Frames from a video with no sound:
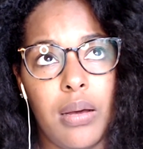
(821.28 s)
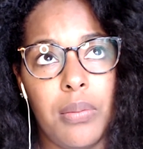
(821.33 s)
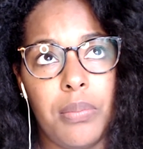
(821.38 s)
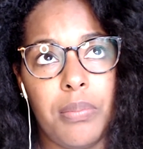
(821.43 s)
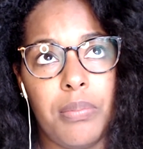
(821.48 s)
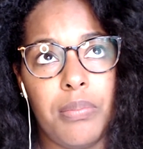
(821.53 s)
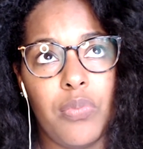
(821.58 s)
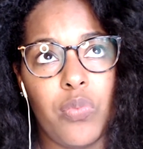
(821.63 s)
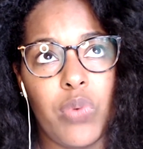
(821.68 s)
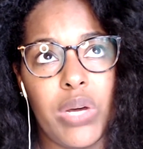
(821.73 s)

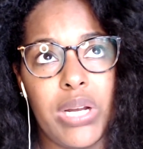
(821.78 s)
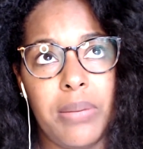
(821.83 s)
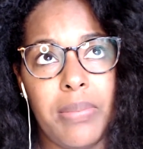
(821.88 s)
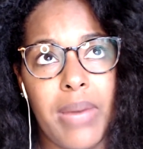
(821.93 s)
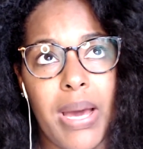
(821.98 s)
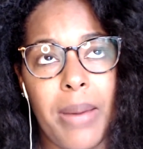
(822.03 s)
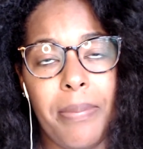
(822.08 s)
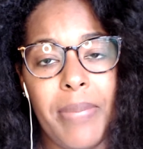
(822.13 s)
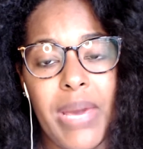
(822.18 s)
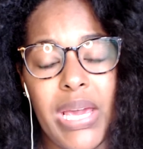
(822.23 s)
one of
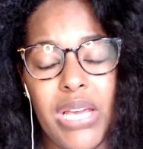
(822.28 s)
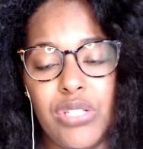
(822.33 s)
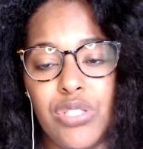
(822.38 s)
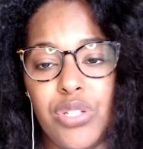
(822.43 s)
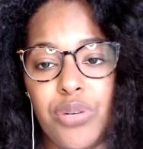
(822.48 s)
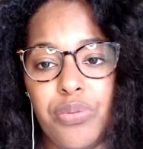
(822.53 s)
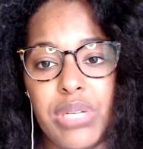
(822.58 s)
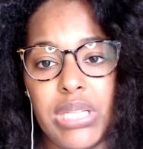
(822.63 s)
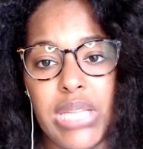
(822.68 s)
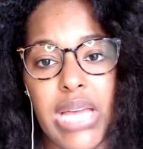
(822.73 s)
my
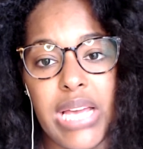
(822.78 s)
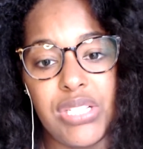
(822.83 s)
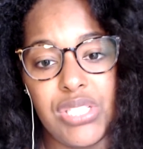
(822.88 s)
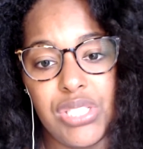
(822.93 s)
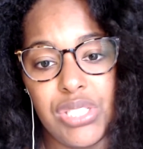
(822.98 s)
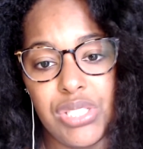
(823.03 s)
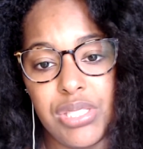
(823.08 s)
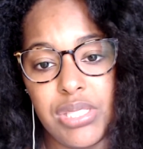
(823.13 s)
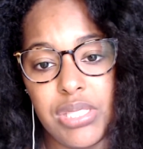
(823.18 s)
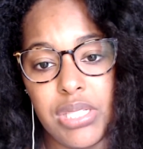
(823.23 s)
major
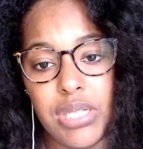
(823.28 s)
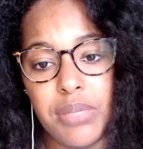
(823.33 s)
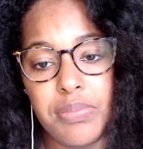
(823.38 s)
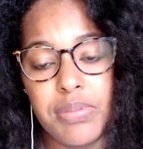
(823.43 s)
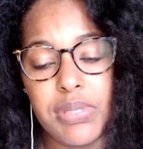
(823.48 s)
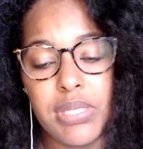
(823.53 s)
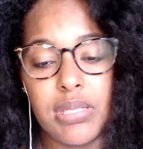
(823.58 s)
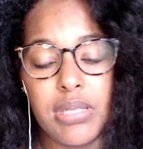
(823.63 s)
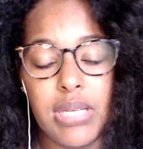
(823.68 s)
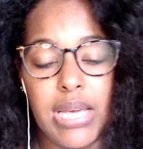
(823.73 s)

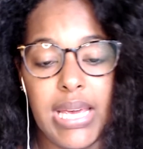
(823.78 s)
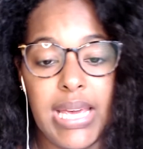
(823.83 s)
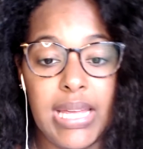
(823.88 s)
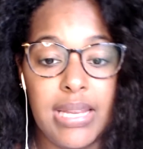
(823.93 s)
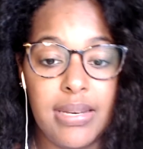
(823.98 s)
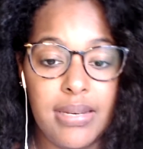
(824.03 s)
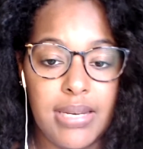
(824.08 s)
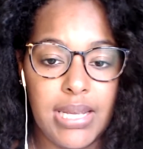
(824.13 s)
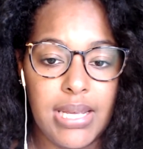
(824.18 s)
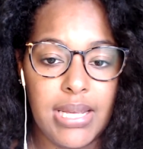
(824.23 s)
relationships
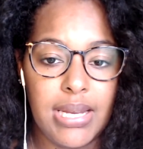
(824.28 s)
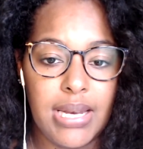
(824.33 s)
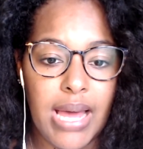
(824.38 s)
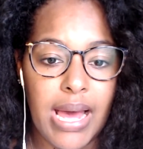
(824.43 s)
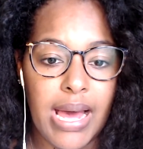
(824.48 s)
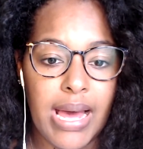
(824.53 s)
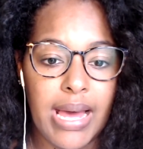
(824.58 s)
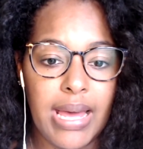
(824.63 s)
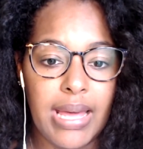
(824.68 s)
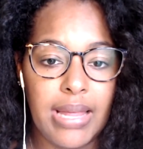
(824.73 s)
ended.
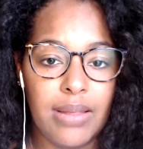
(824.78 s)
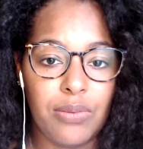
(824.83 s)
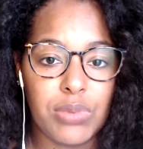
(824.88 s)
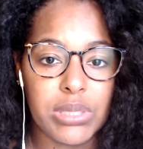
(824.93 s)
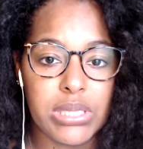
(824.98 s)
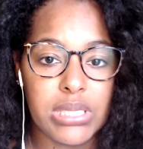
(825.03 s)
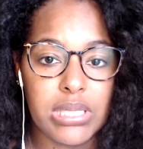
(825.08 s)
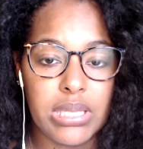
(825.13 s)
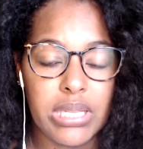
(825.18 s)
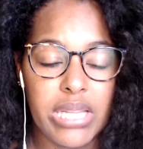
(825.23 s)
I
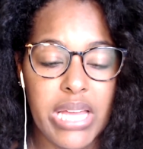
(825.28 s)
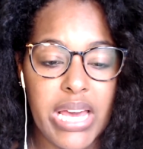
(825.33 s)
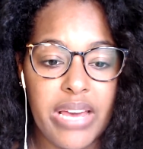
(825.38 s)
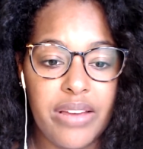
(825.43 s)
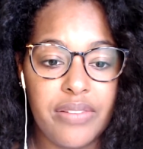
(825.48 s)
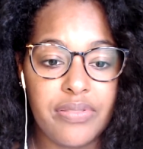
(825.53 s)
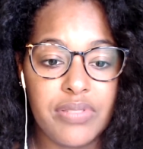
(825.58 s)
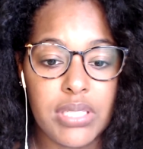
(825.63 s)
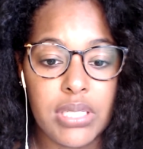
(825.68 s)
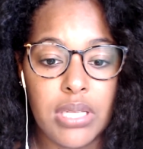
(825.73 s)
was
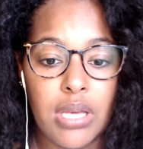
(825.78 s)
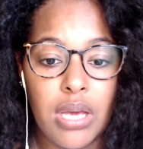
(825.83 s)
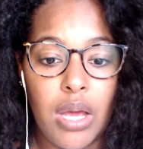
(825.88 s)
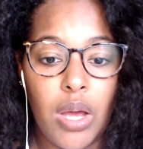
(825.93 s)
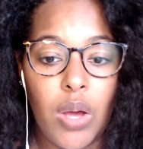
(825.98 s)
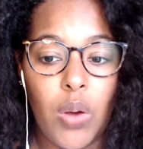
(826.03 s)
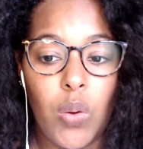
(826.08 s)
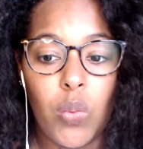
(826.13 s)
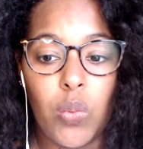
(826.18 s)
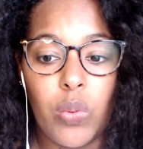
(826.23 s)
left
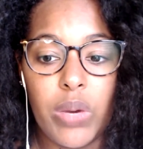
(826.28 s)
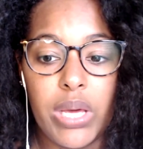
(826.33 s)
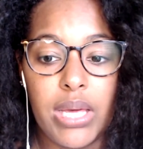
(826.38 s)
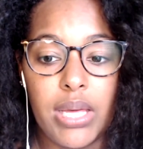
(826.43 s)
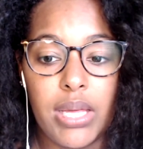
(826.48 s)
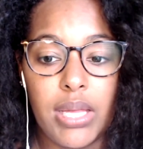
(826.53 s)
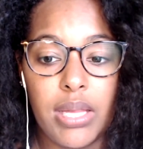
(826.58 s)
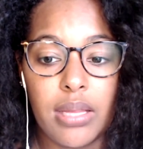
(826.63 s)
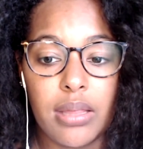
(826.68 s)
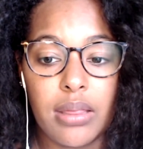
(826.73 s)

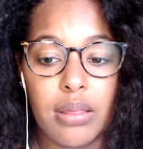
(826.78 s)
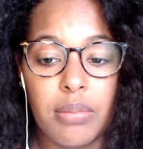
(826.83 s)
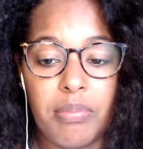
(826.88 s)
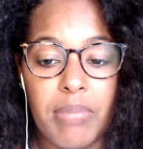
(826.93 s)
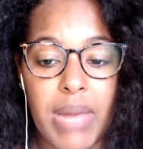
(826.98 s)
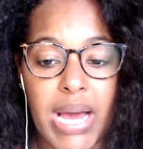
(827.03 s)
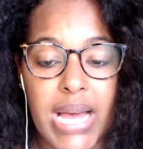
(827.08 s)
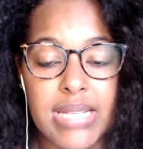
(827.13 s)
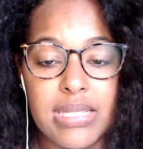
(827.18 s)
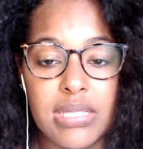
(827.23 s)
with
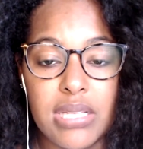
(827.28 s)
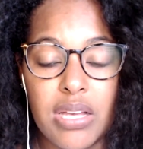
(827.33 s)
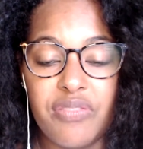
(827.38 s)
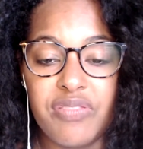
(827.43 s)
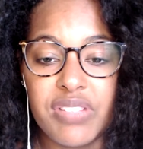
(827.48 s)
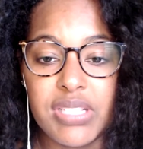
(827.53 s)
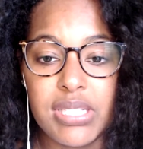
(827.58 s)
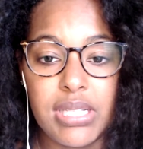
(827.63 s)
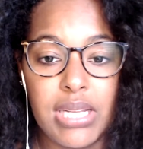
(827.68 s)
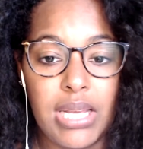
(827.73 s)
my
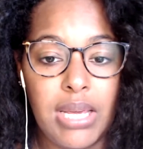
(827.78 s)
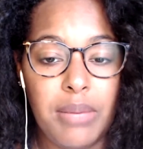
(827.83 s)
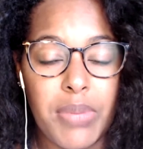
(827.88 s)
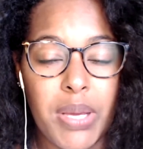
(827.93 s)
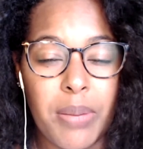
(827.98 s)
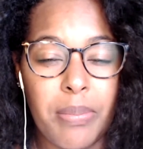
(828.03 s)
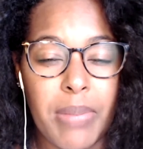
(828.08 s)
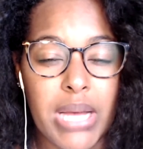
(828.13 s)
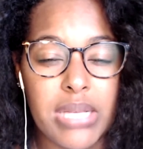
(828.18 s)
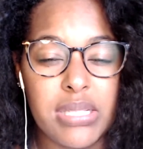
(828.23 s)
self-esteem
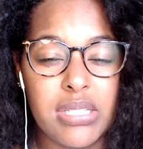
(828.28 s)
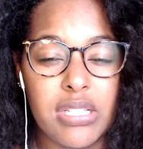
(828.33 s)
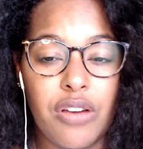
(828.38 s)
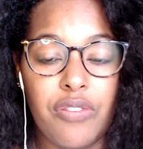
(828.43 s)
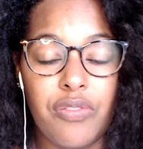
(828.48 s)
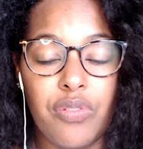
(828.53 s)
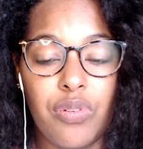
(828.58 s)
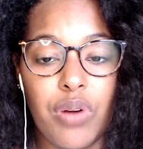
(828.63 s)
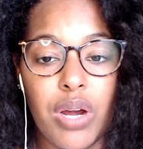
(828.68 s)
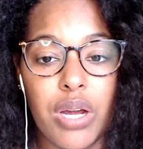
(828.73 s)
and my
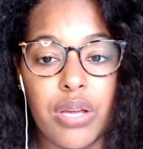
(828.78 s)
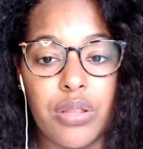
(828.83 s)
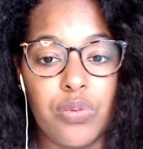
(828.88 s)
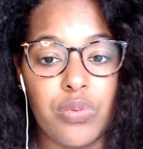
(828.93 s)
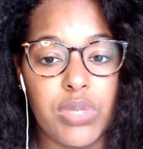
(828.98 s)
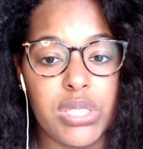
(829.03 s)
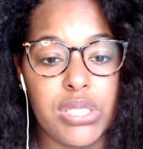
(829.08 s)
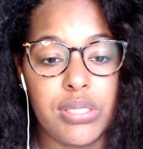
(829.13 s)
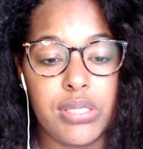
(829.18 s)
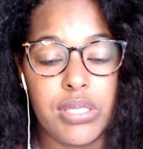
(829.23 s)
self-worth
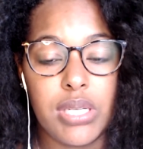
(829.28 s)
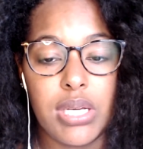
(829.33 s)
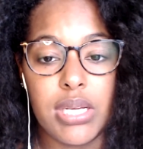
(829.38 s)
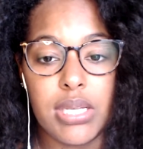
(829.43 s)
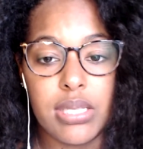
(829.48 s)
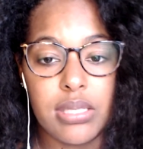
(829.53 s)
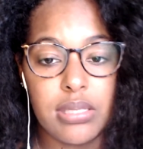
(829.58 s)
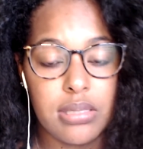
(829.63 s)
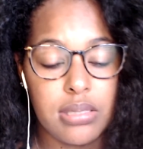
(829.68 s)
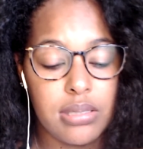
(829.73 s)
was
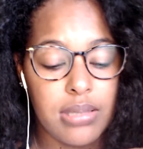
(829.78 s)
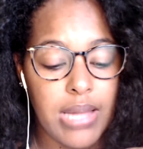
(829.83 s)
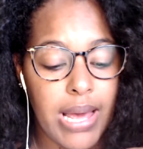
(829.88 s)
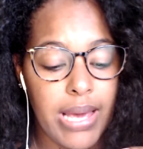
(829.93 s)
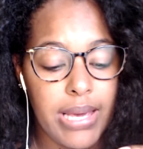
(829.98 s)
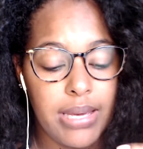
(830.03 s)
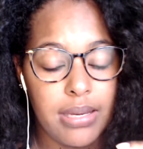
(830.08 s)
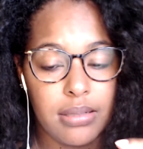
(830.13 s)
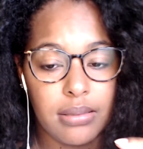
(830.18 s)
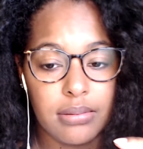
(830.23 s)
just like